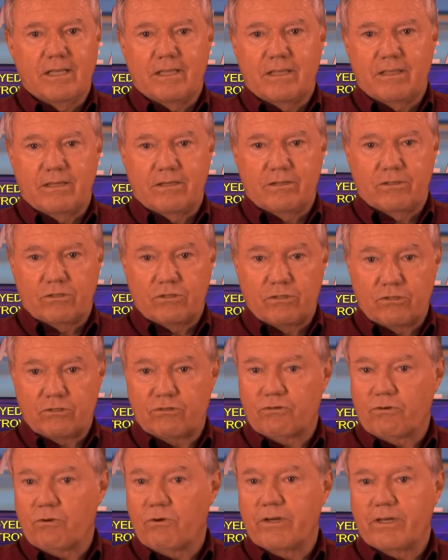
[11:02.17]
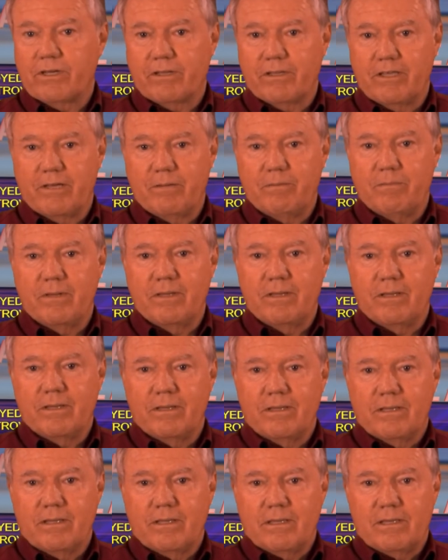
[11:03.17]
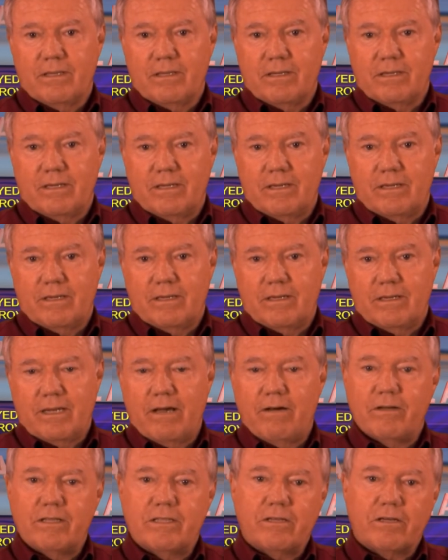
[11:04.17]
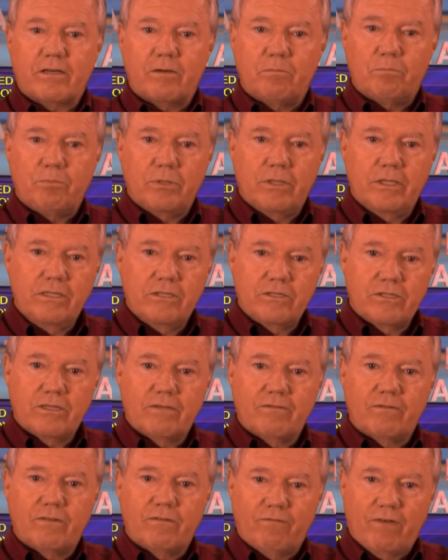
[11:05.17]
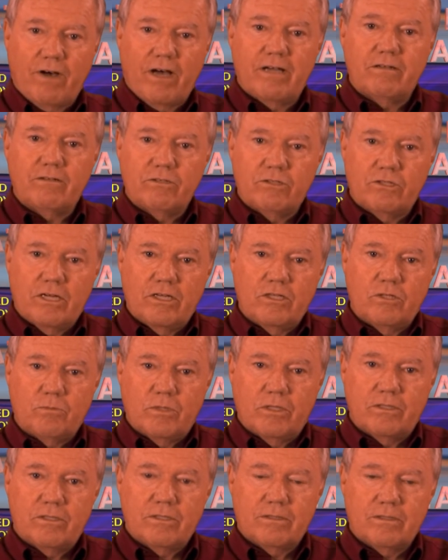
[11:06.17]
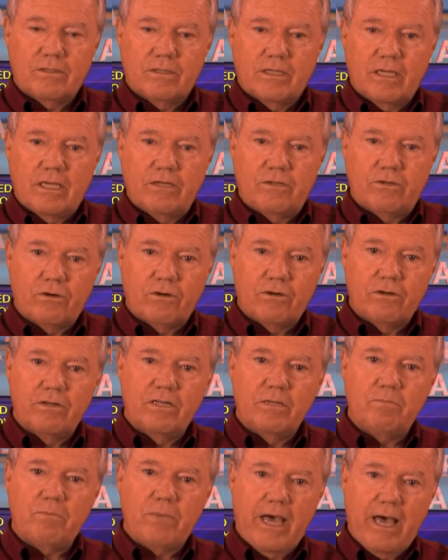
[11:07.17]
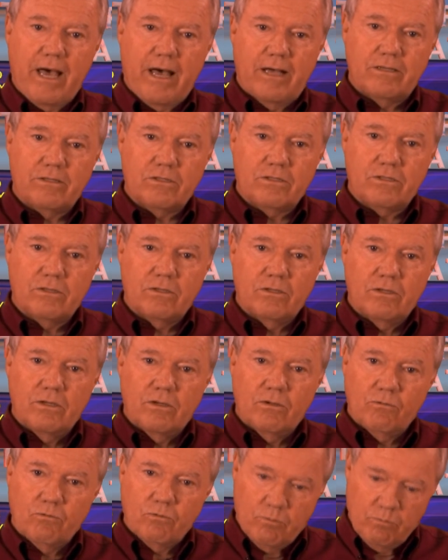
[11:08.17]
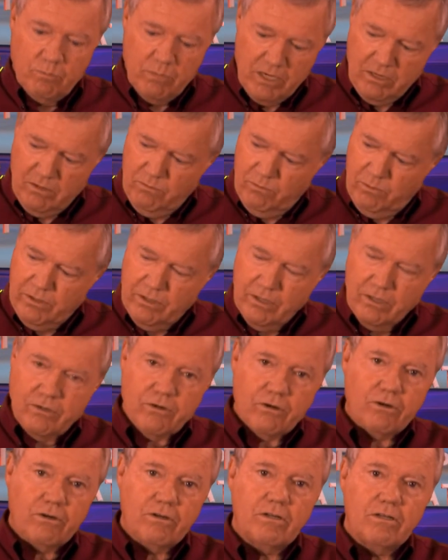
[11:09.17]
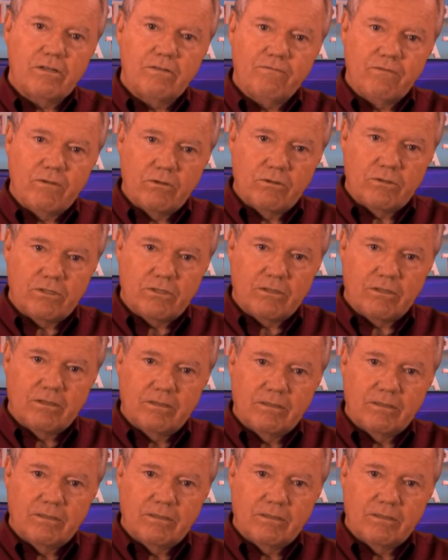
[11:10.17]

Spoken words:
that is destroying them. Now, at the completion of the vile judgments, eternity past will meet with eternity future,